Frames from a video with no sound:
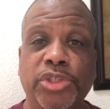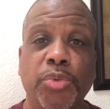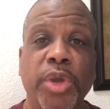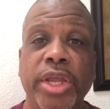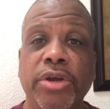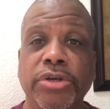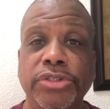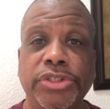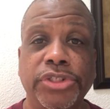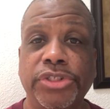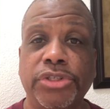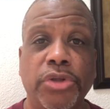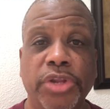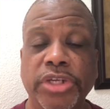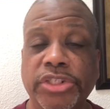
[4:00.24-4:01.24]
swingers, and
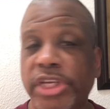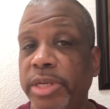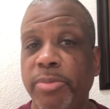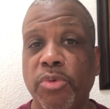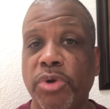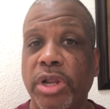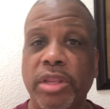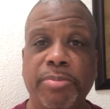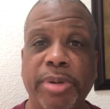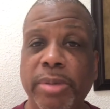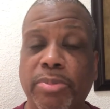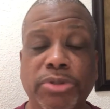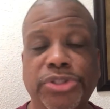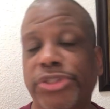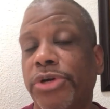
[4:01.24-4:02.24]
so they're sleeping with other
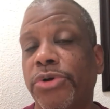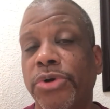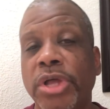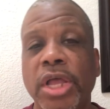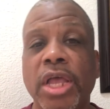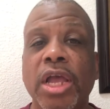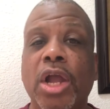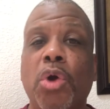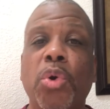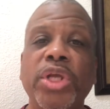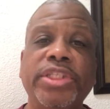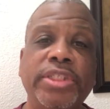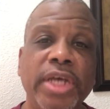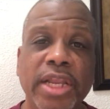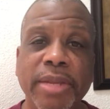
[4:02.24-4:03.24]
people. So
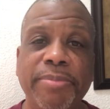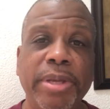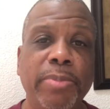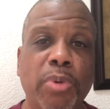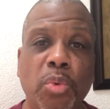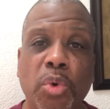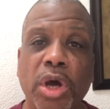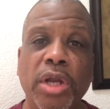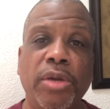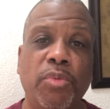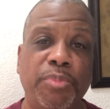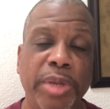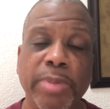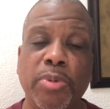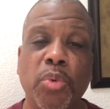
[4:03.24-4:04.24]
quit telling people
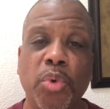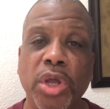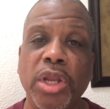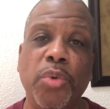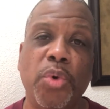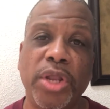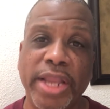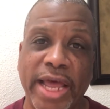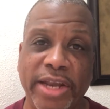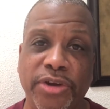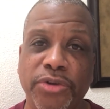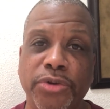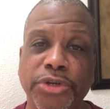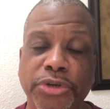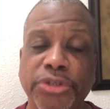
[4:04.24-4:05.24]
what people will and will not
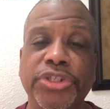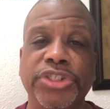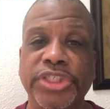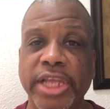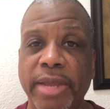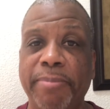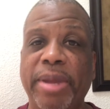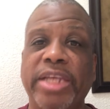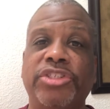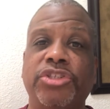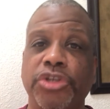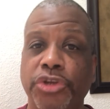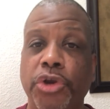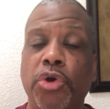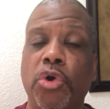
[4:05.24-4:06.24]
do. You're just saying based
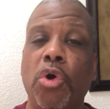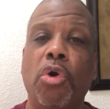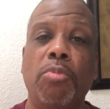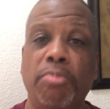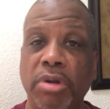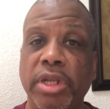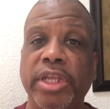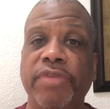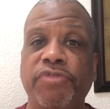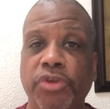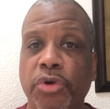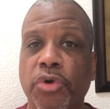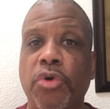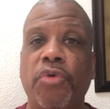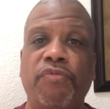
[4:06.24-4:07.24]
on your own beliefs,
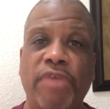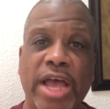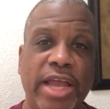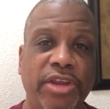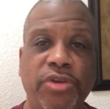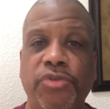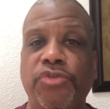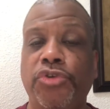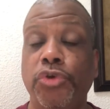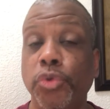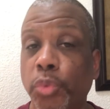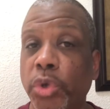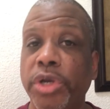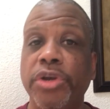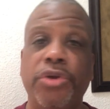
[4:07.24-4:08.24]
your own values, you
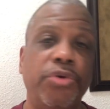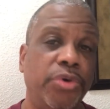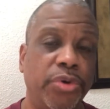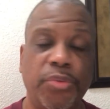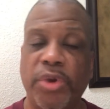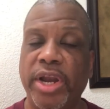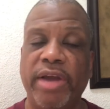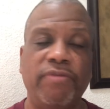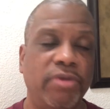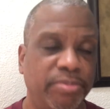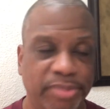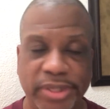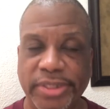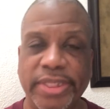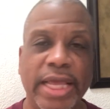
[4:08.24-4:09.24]
wouldn't do it or whatever,
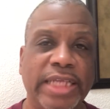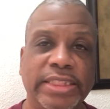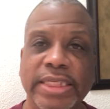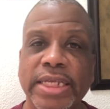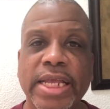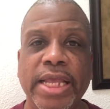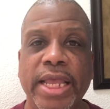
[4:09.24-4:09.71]
but that's